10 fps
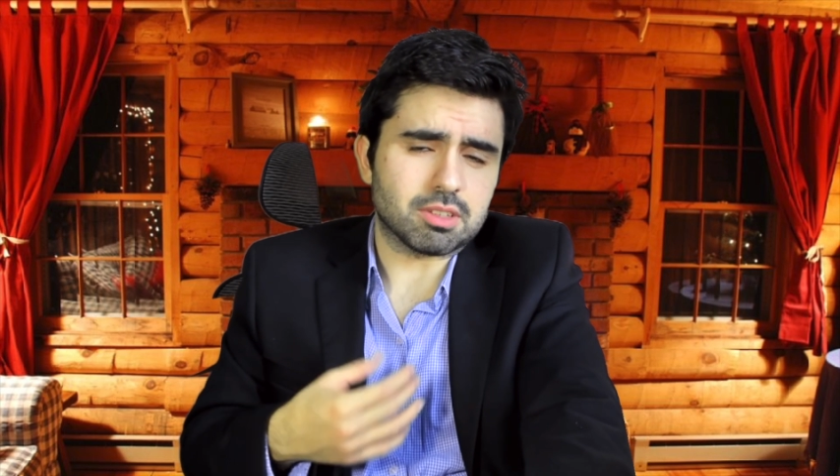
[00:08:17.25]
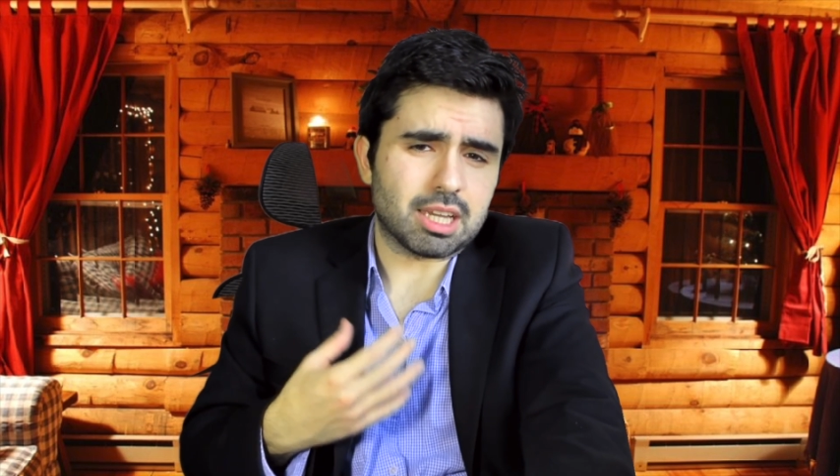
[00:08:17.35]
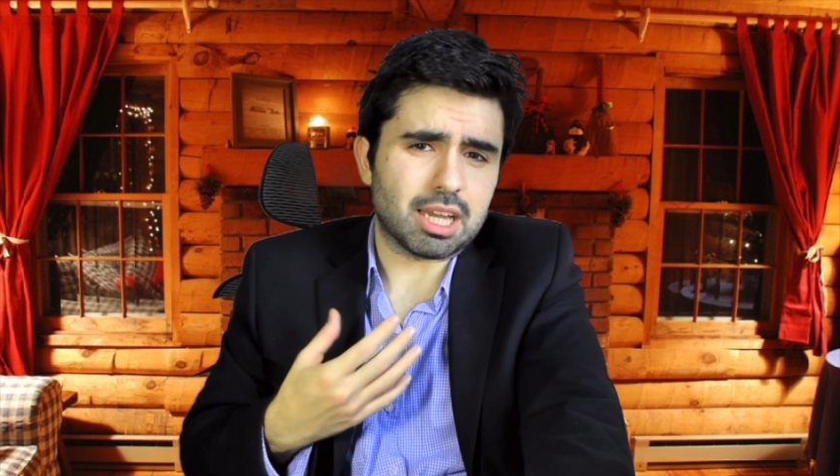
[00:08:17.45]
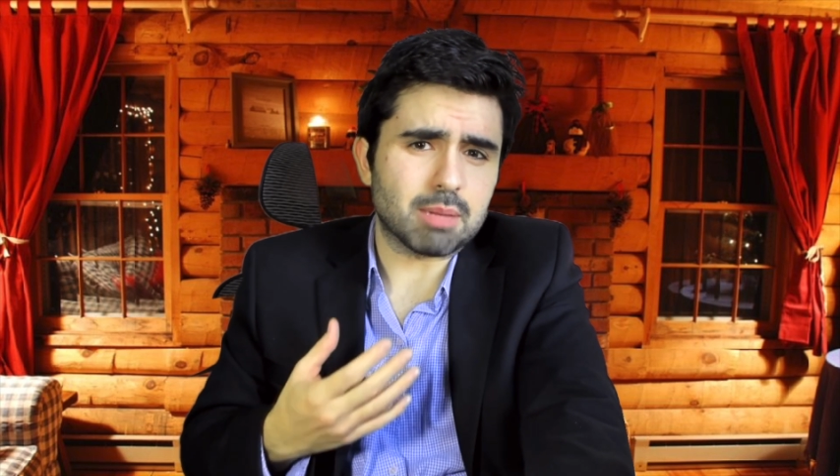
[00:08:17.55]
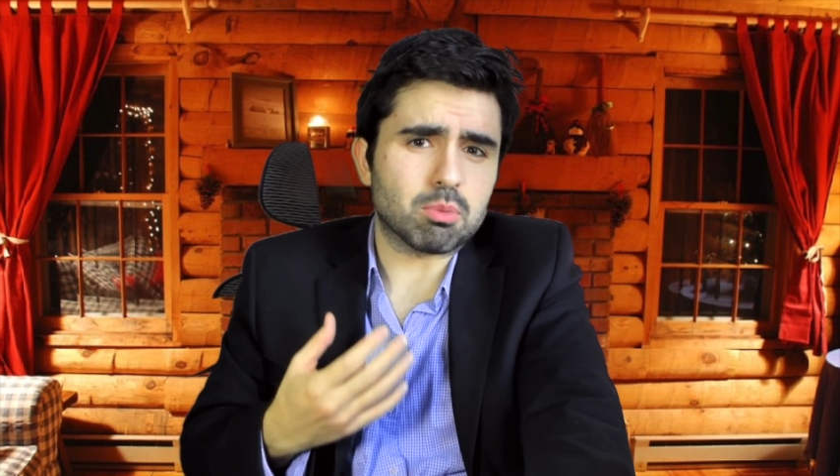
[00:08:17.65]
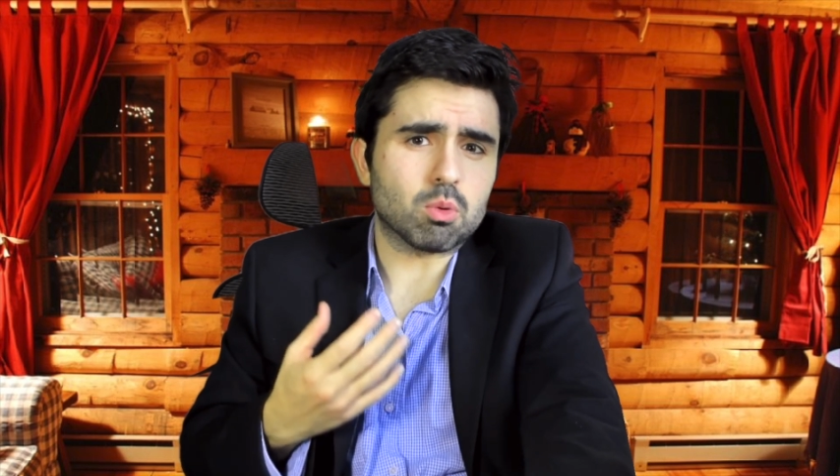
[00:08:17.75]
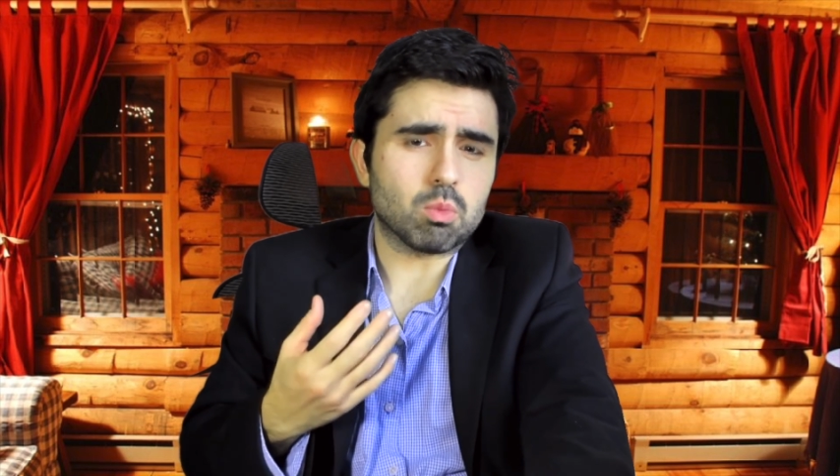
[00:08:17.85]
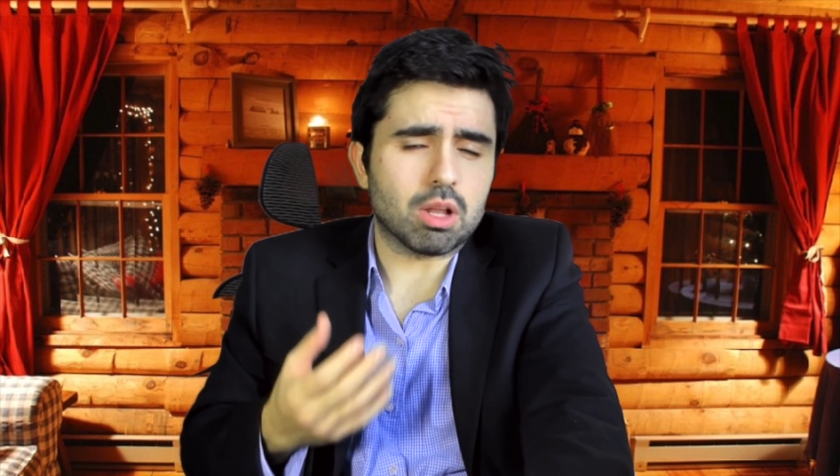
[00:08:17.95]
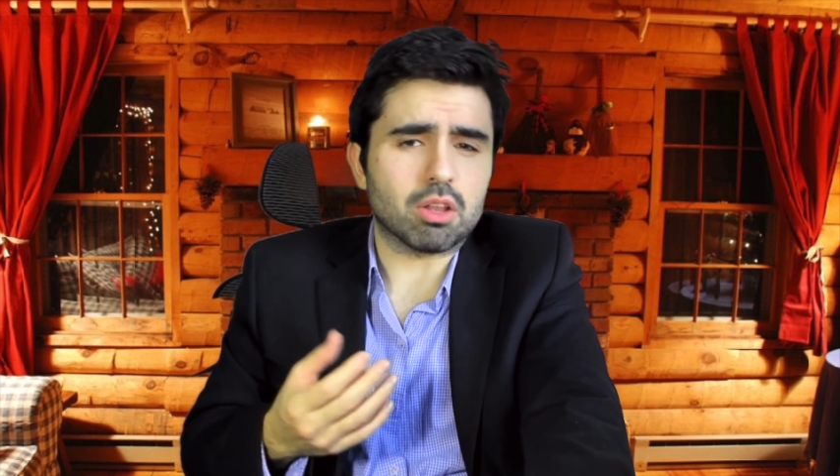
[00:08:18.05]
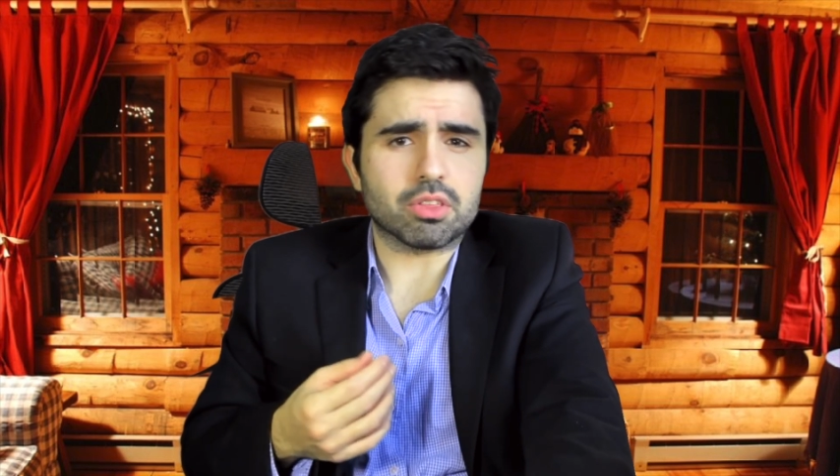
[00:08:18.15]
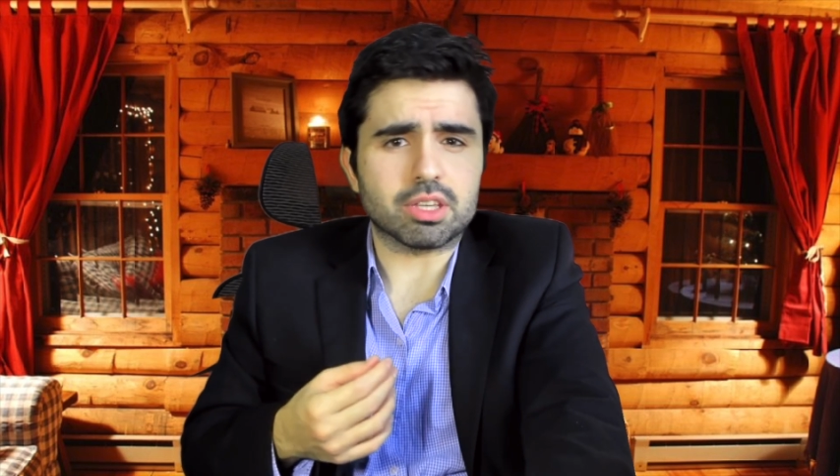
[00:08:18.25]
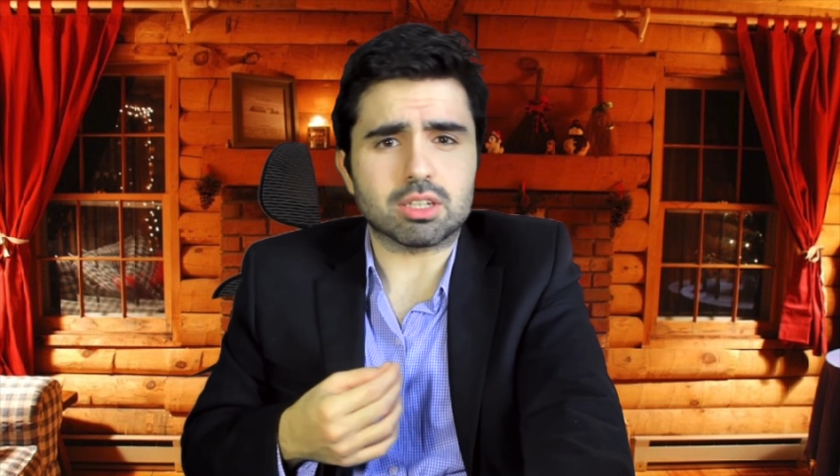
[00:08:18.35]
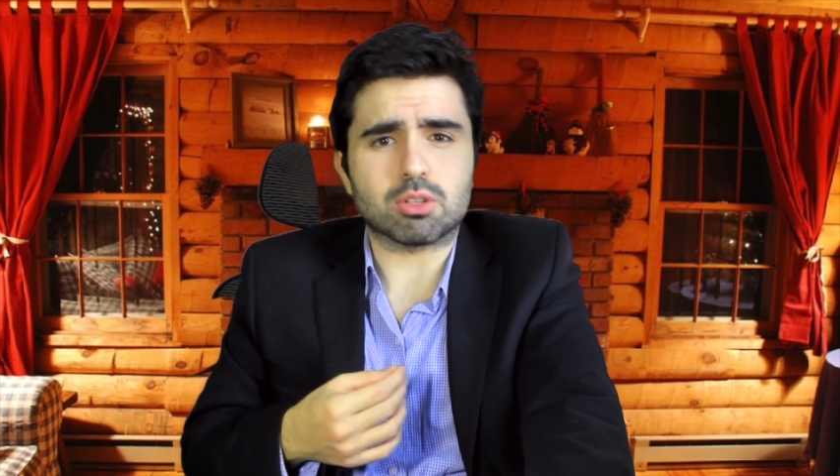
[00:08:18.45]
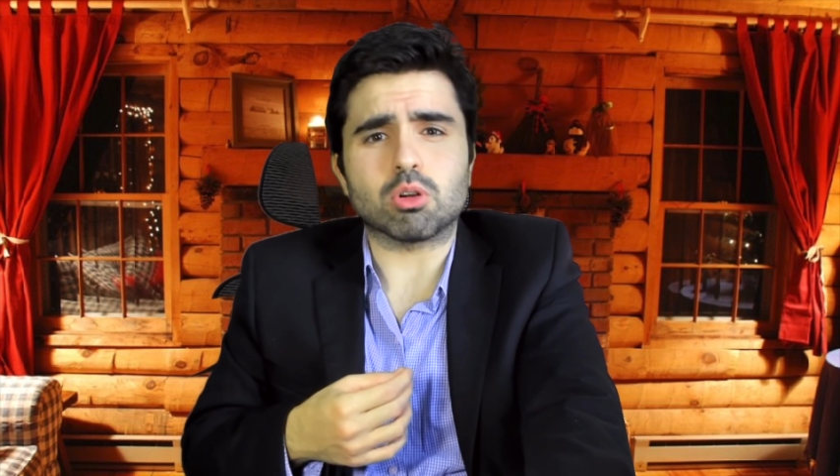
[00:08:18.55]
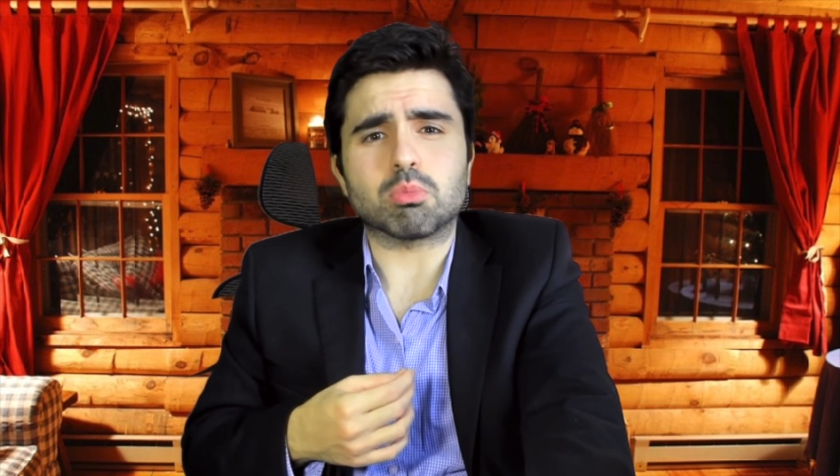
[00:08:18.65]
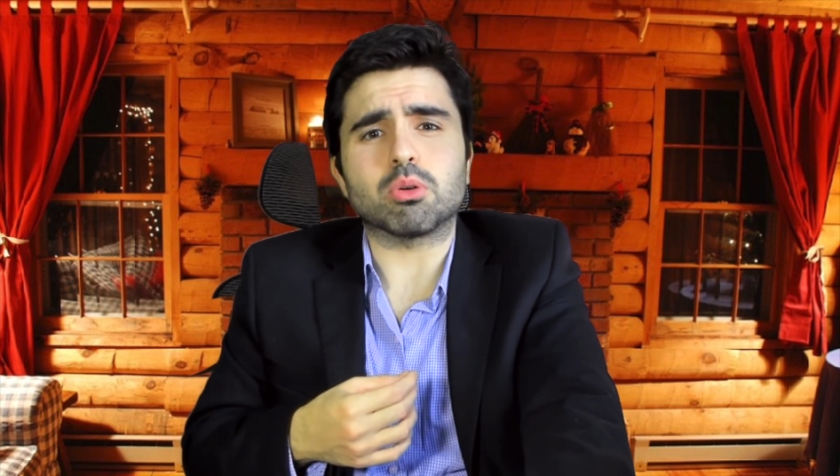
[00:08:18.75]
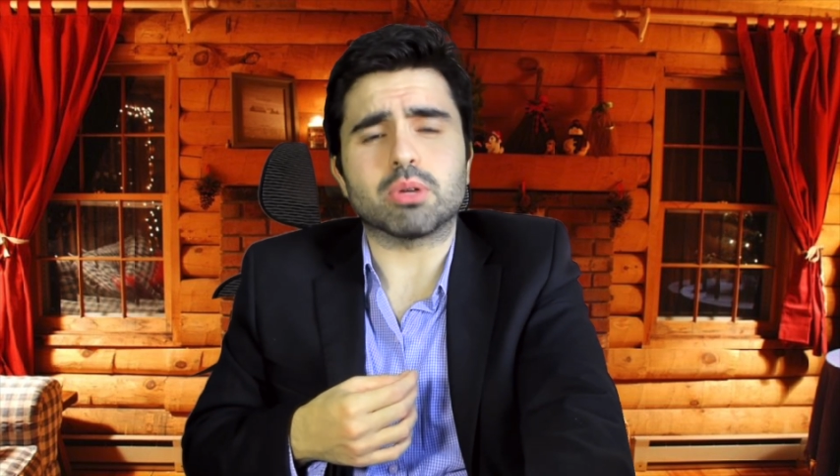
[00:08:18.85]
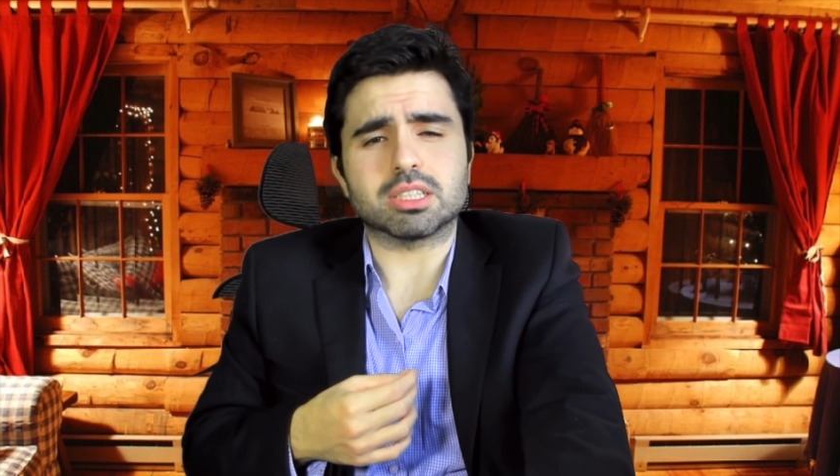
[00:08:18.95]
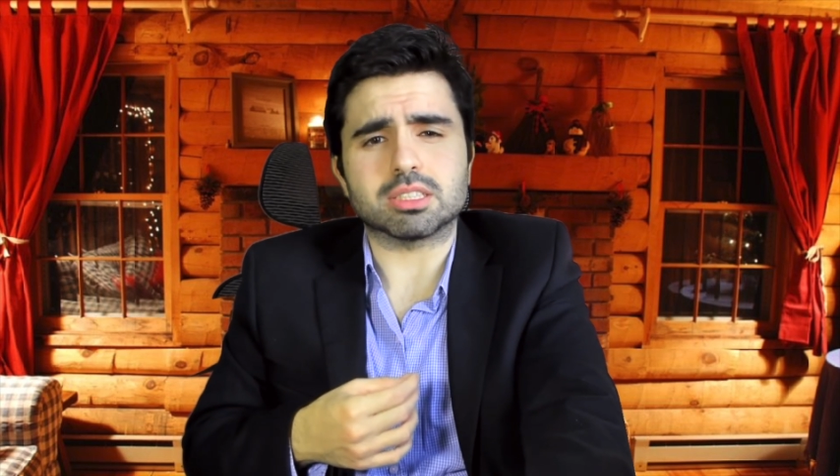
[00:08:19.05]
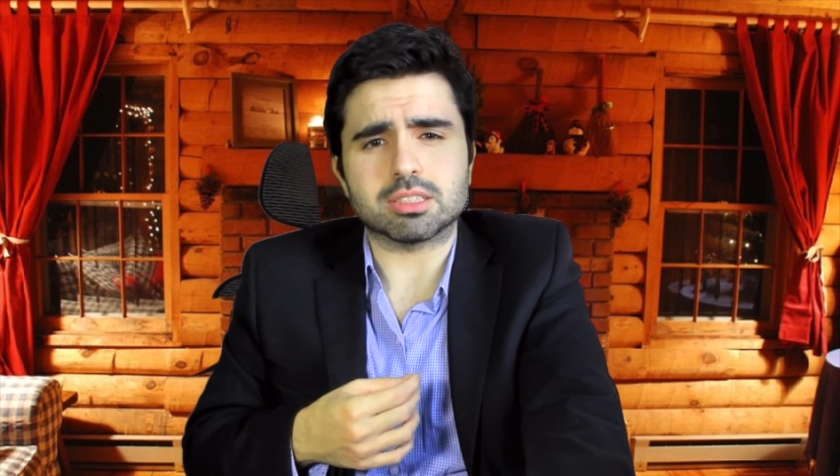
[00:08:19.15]
the hyper wealthy and
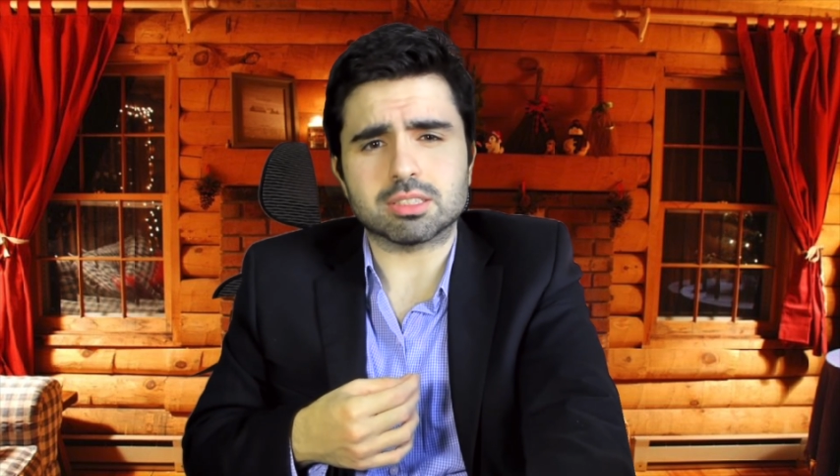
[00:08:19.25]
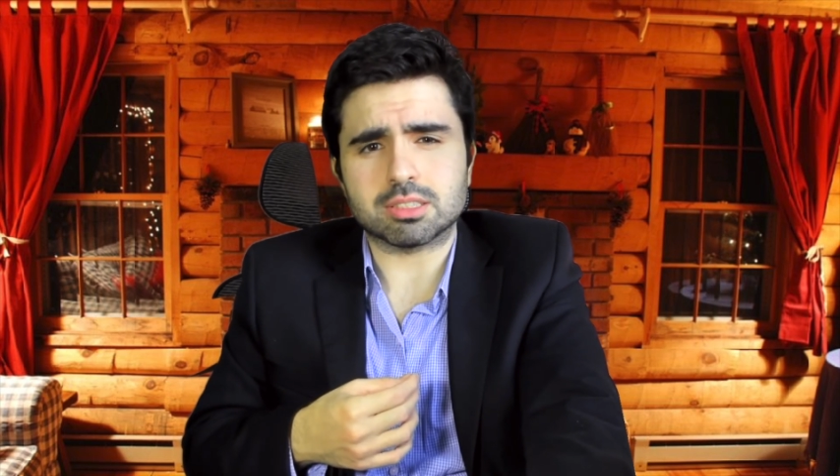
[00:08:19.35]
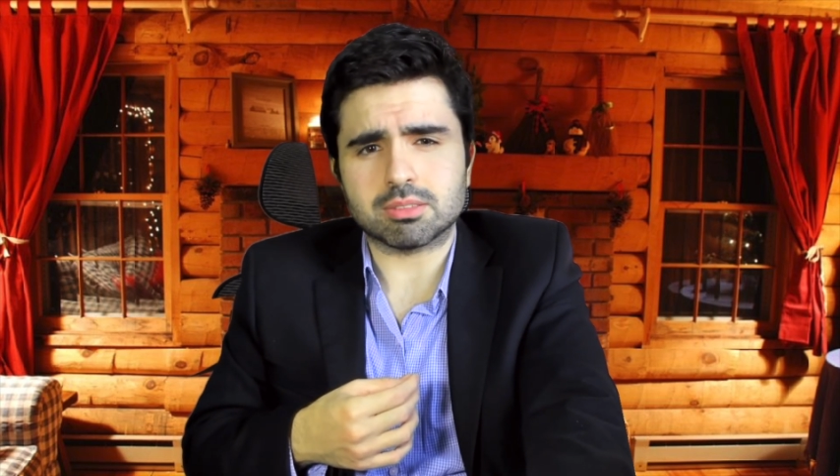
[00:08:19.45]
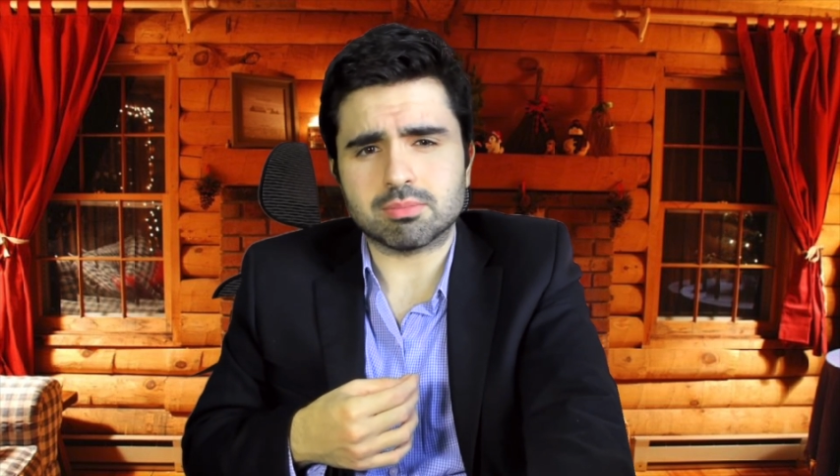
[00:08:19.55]
corporations.